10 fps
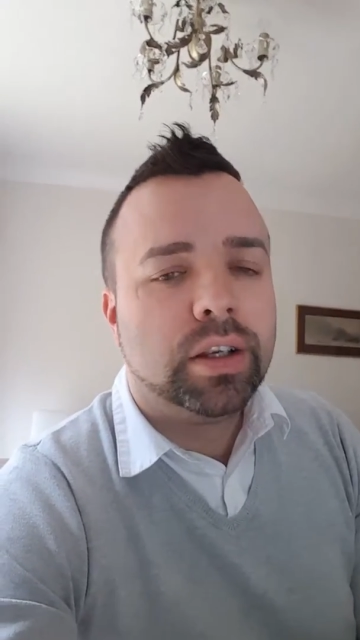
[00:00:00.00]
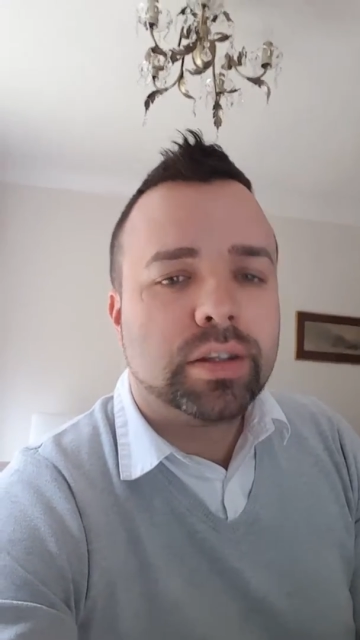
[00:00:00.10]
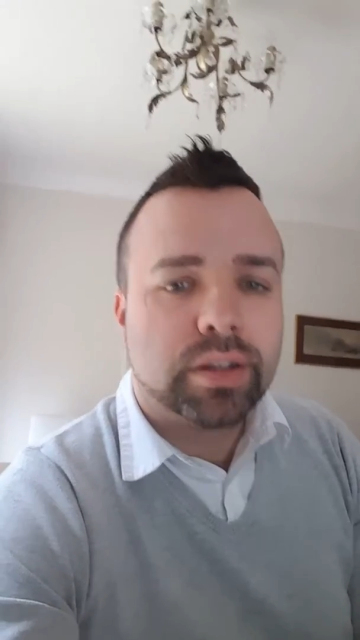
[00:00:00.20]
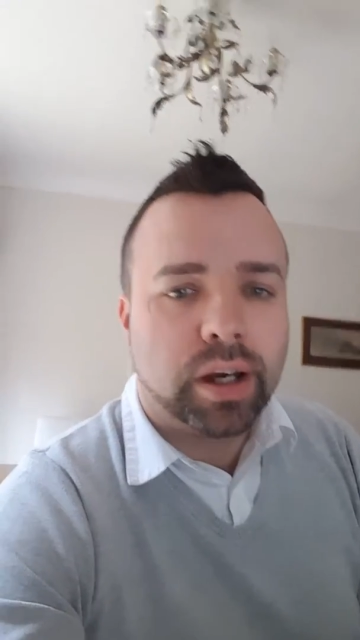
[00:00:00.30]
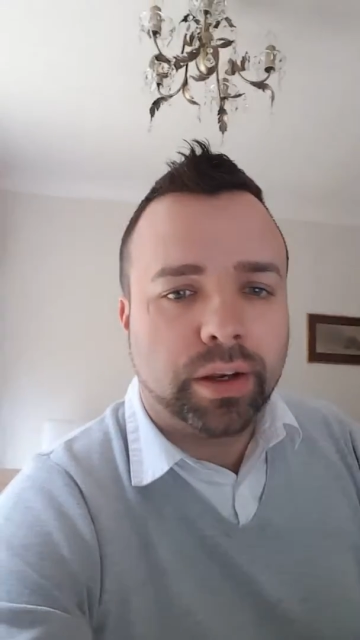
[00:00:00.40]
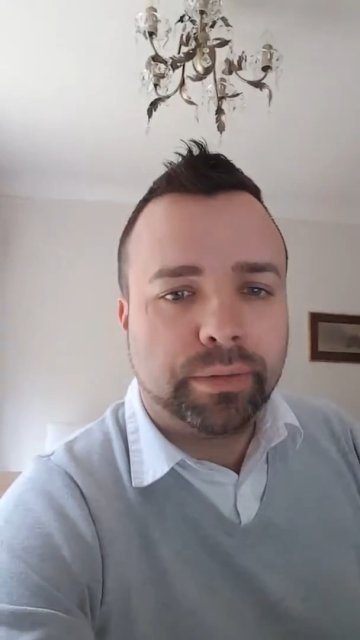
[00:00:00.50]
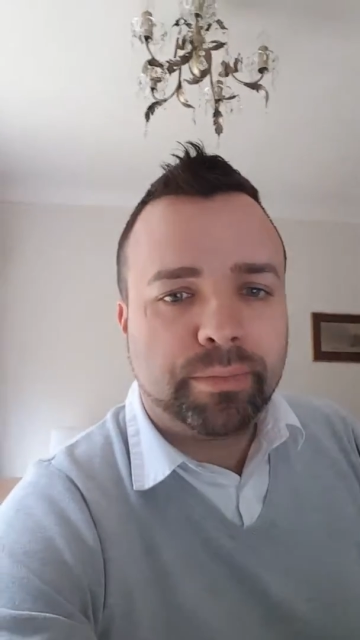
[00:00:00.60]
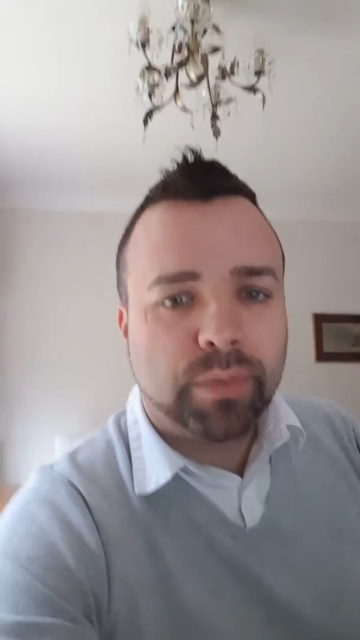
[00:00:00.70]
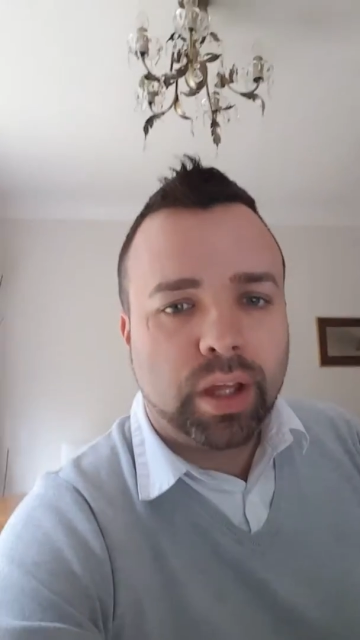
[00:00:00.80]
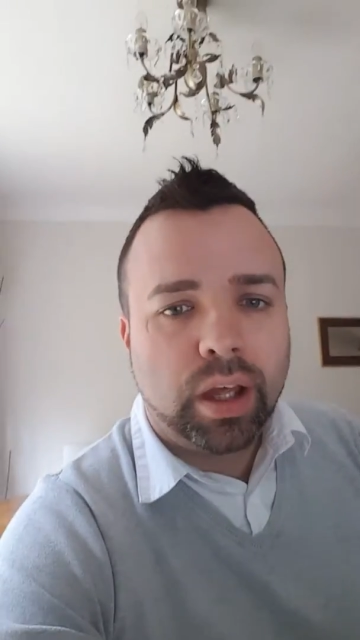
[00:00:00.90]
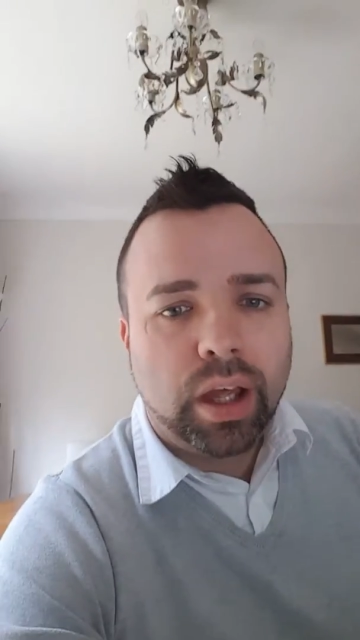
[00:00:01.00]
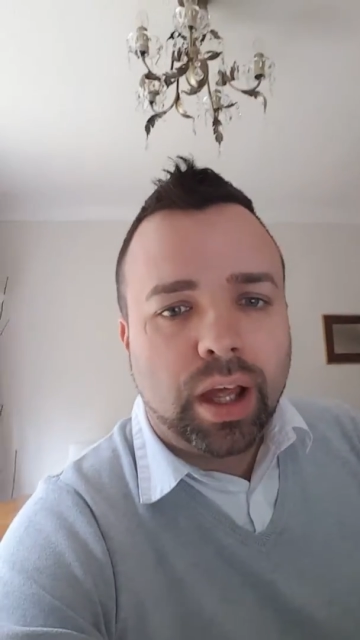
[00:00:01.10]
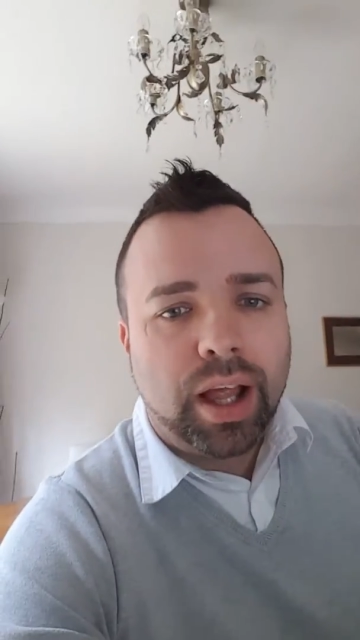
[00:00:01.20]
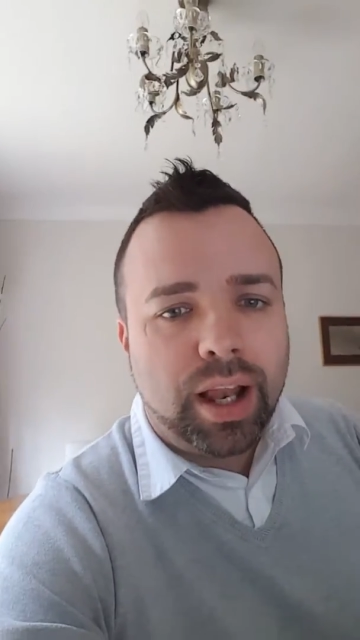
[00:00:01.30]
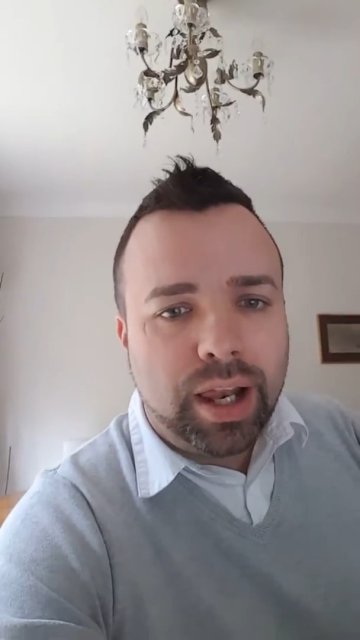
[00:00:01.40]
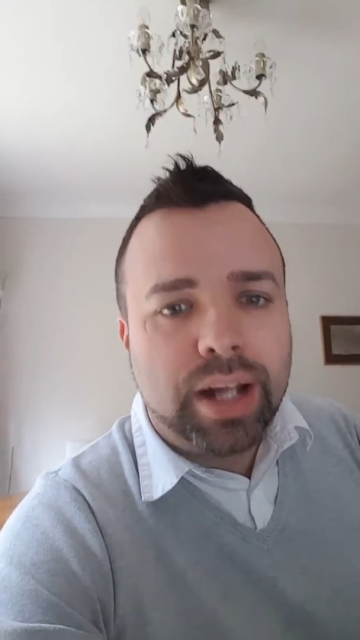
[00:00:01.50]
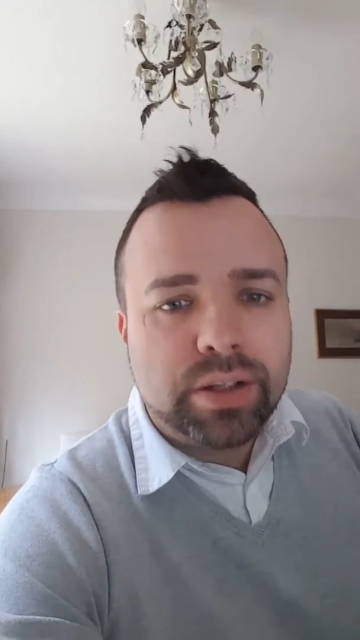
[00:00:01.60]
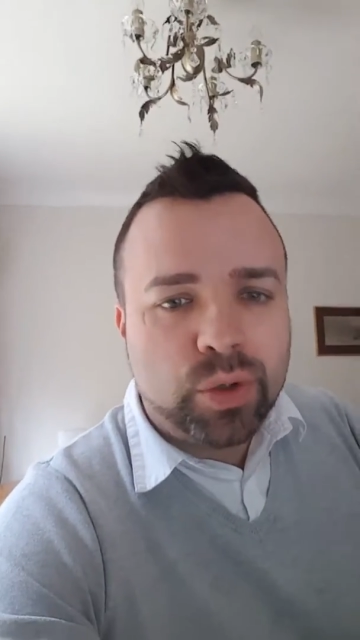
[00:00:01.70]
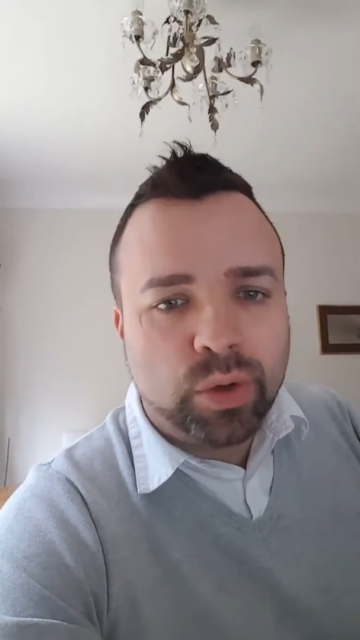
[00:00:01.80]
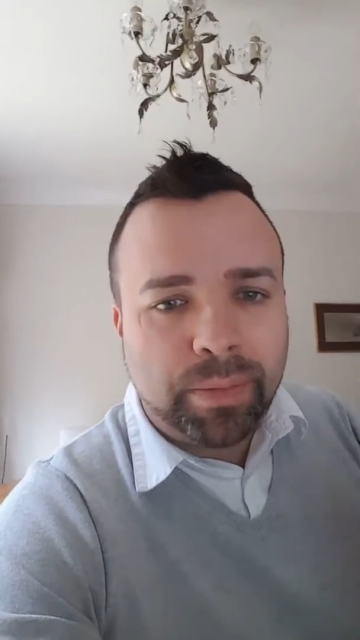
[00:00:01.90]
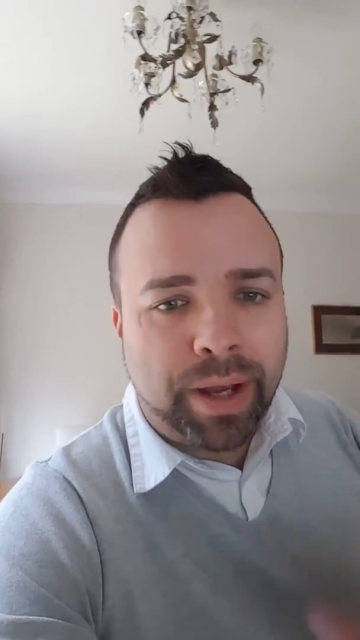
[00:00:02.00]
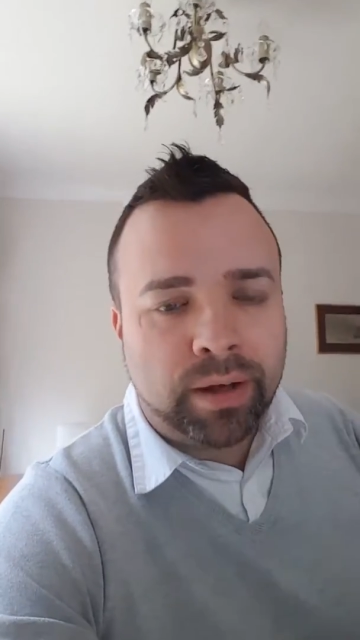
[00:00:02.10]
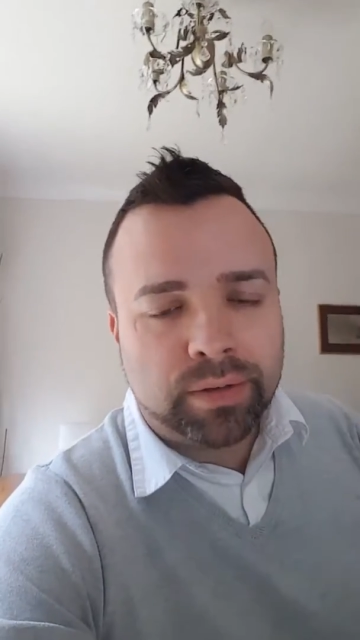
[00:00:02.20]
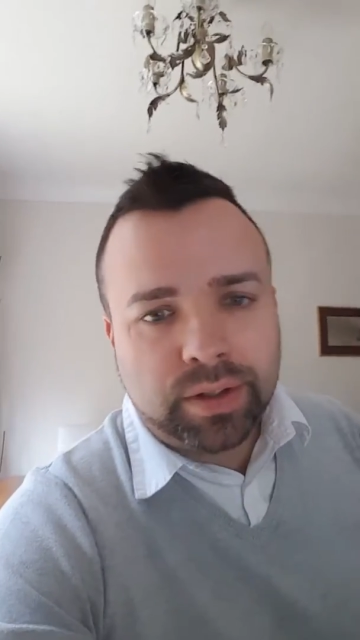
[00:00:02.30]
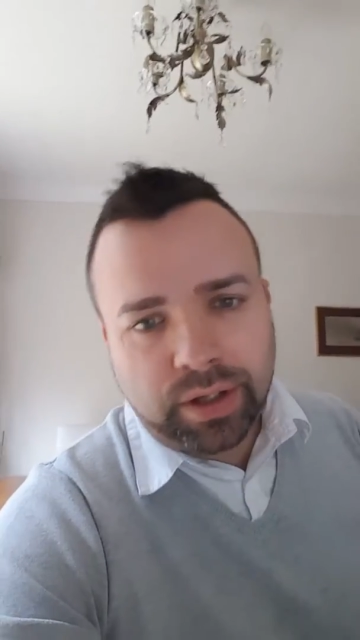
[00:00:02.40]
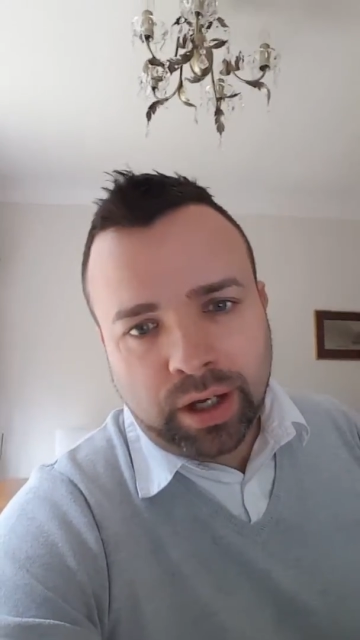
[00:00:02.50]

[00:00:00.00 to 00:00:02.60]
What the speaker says: So let's talk about